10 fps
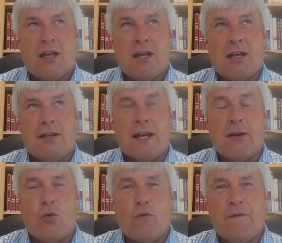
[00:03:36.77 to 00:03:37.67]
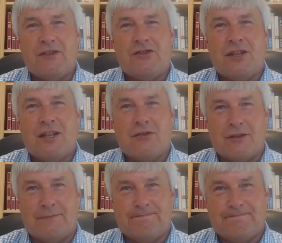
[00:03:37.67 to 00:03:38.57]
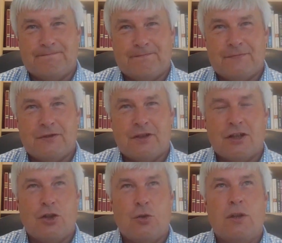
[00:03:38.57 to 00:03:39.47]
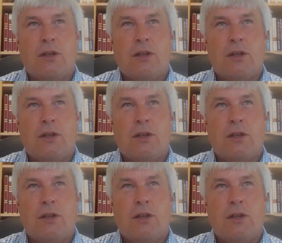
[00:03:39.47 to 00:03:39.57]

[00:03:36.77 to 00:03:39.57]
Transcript: and how it all fits together. So